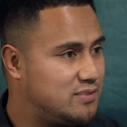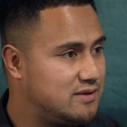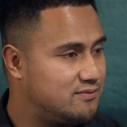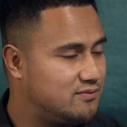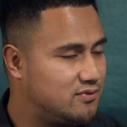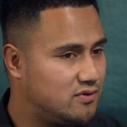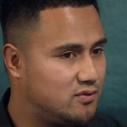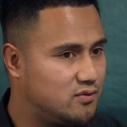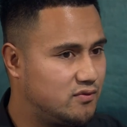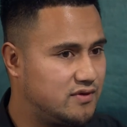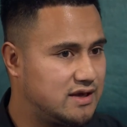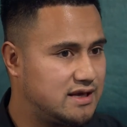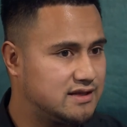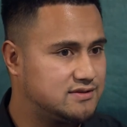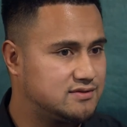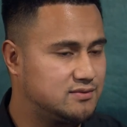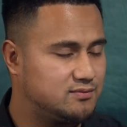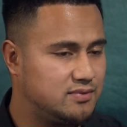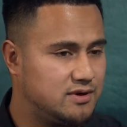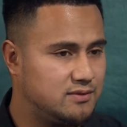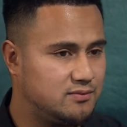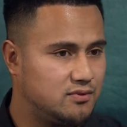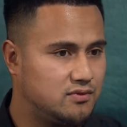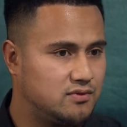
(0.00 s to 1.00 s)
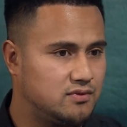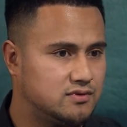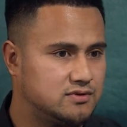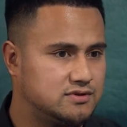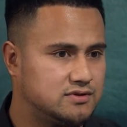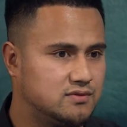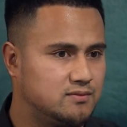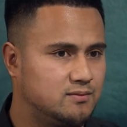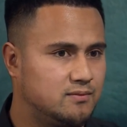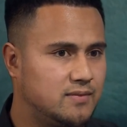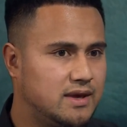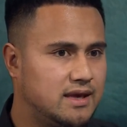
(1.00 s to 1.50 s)
we get
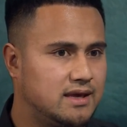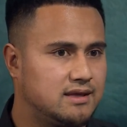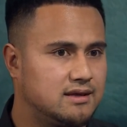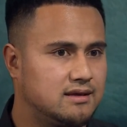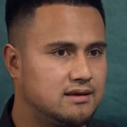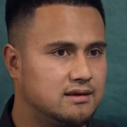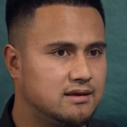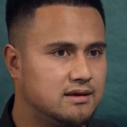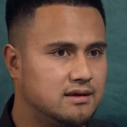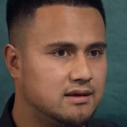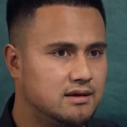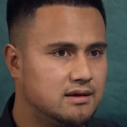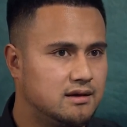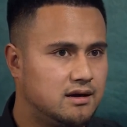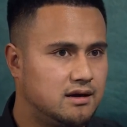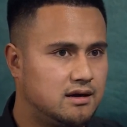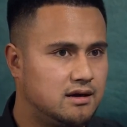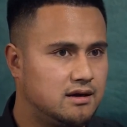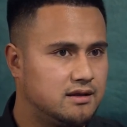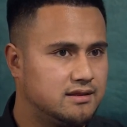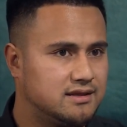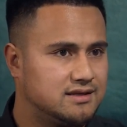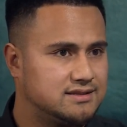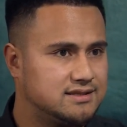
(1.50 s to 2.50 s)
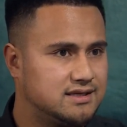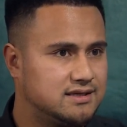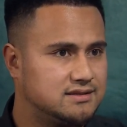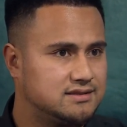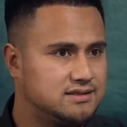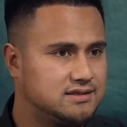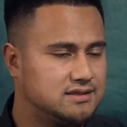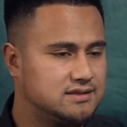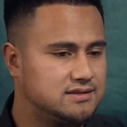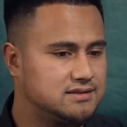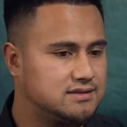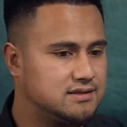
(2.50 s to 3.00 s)
to make the
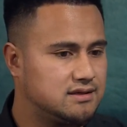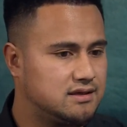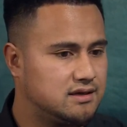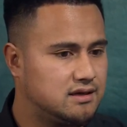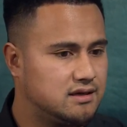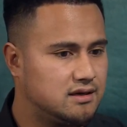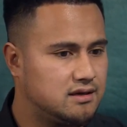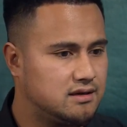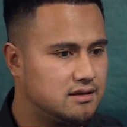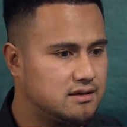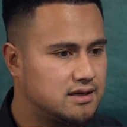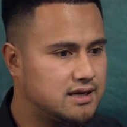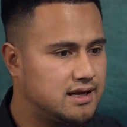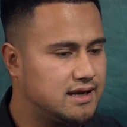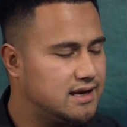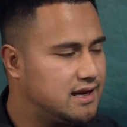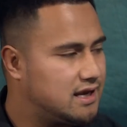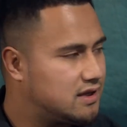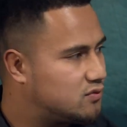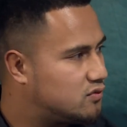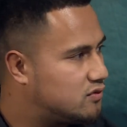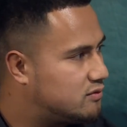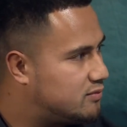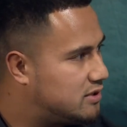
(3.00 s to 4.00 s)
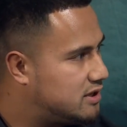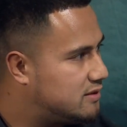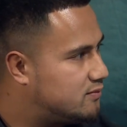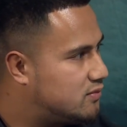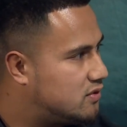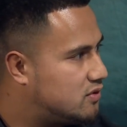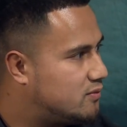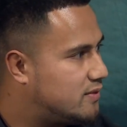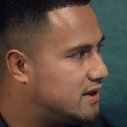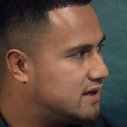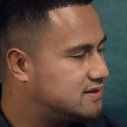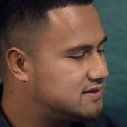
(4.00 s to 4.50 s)
census connect with
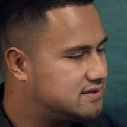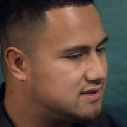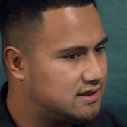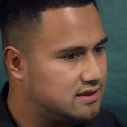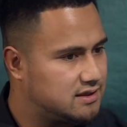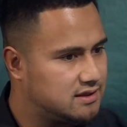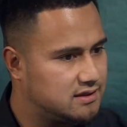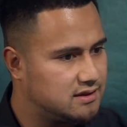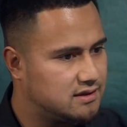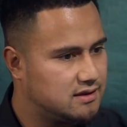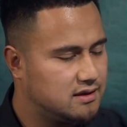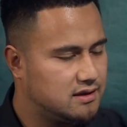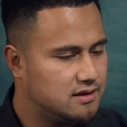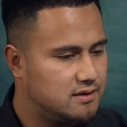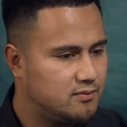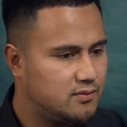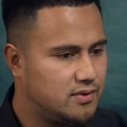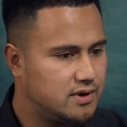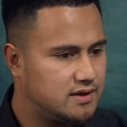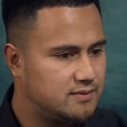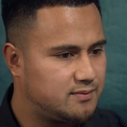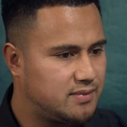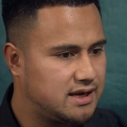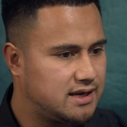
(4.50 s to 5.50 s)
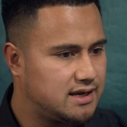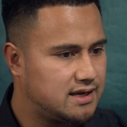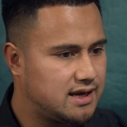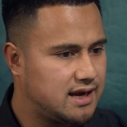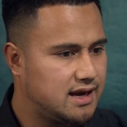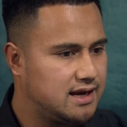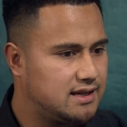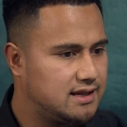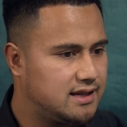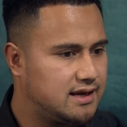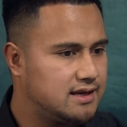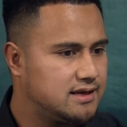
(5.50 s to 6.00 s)
people by
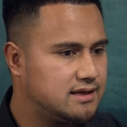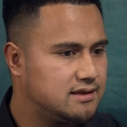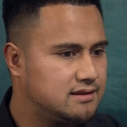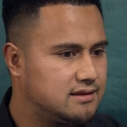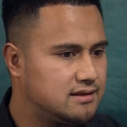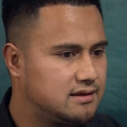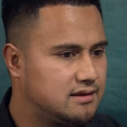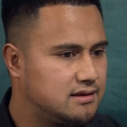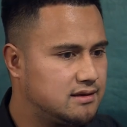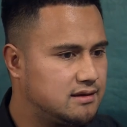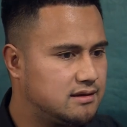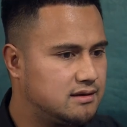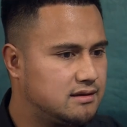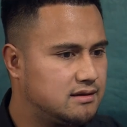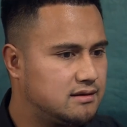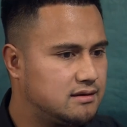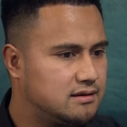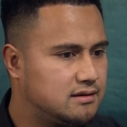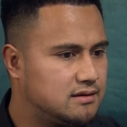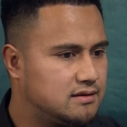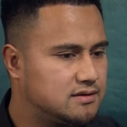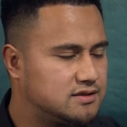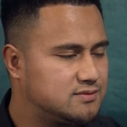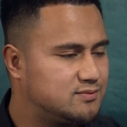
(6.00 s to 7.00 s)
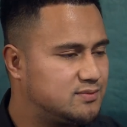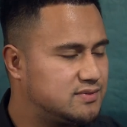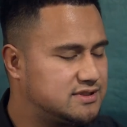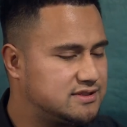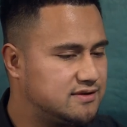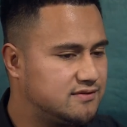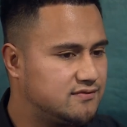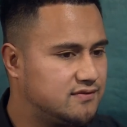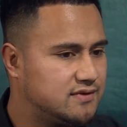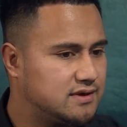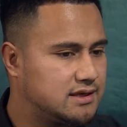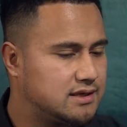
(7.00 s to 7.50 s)
highlighting the
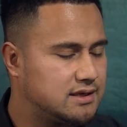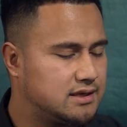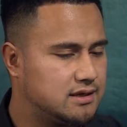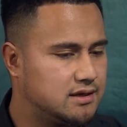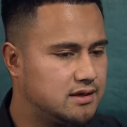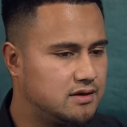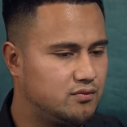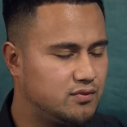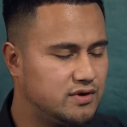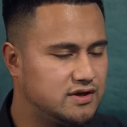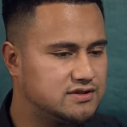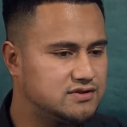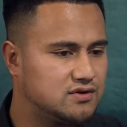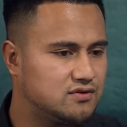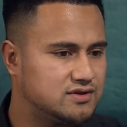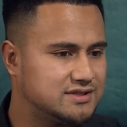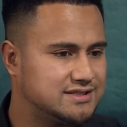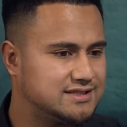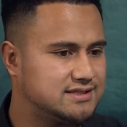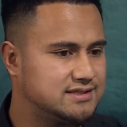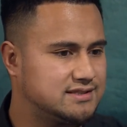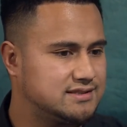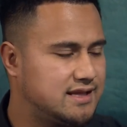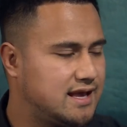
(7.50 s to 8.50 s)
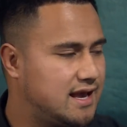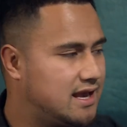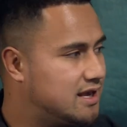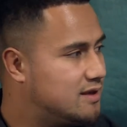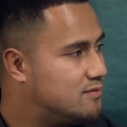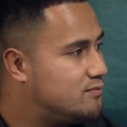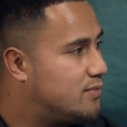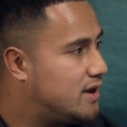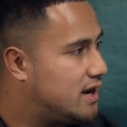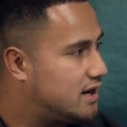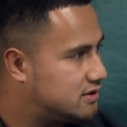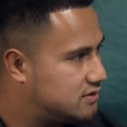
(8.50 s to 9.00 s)
specific resources that
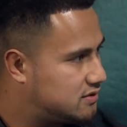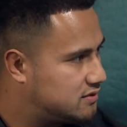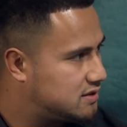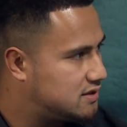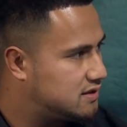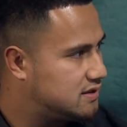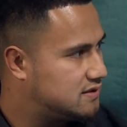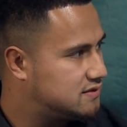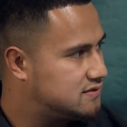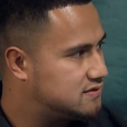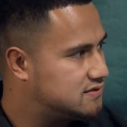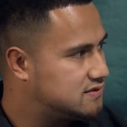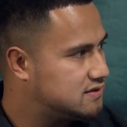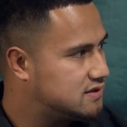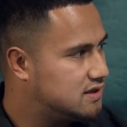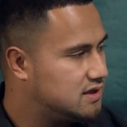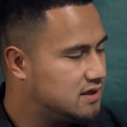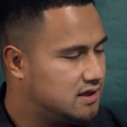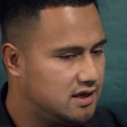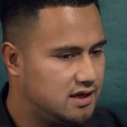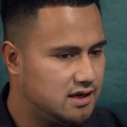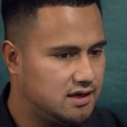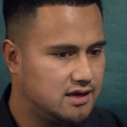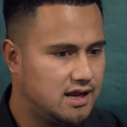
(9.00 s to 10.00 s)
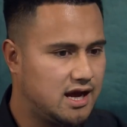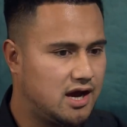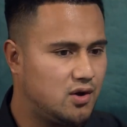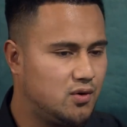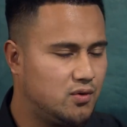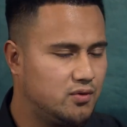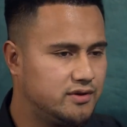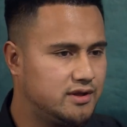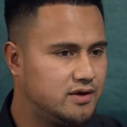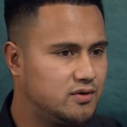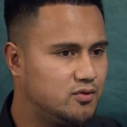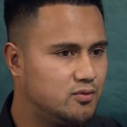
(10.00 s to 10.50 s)
impact their kids and how
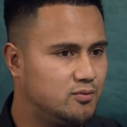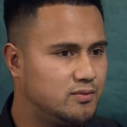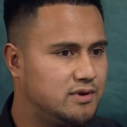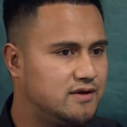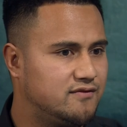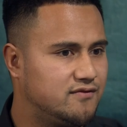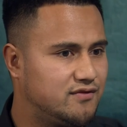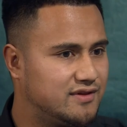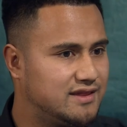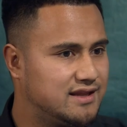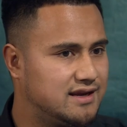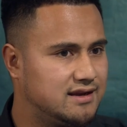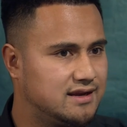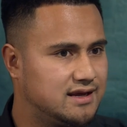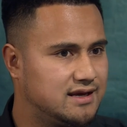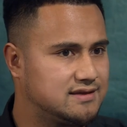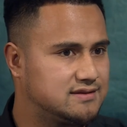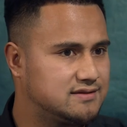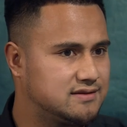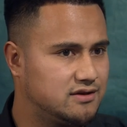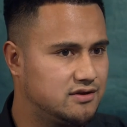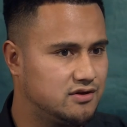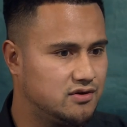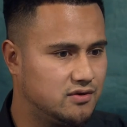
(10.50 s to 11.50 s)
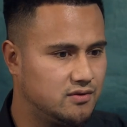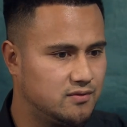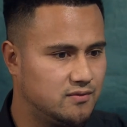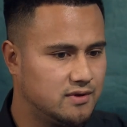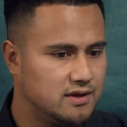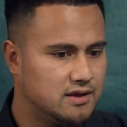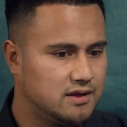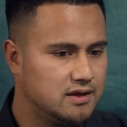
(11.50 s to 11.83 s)
old they will be for the next, you know,